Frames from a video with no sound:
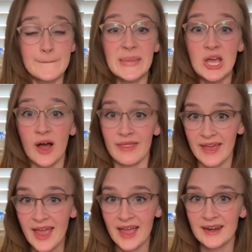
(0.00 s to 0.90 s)
Beyond
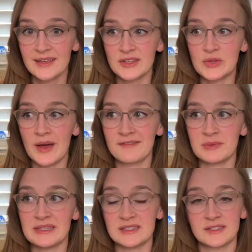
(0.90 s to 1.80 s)
that, you have
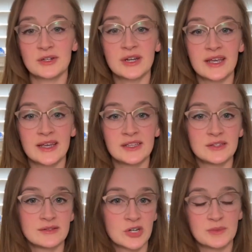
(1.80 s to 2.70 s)
to be discerning
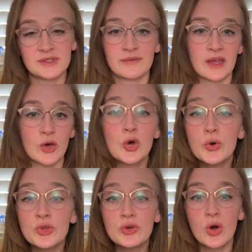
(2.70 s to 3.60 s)
in terms of like
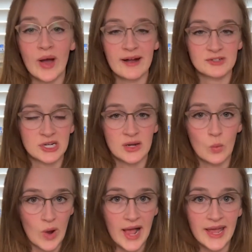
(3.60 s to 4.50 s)
who you go after
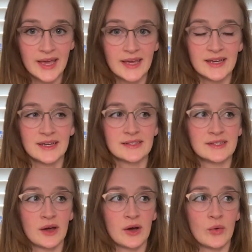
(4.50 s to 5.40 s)
and why.
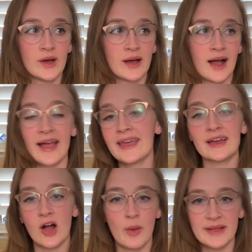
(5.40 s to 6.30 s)
So I
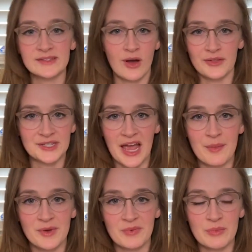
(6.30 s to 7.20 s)
get comments all the
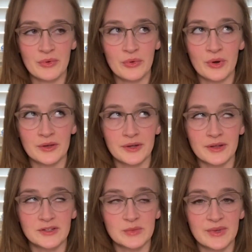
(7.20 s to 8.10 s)
time of people who are
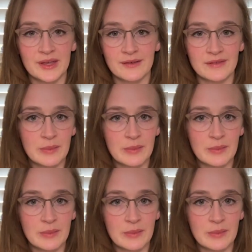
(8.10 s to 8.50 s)
clearly just being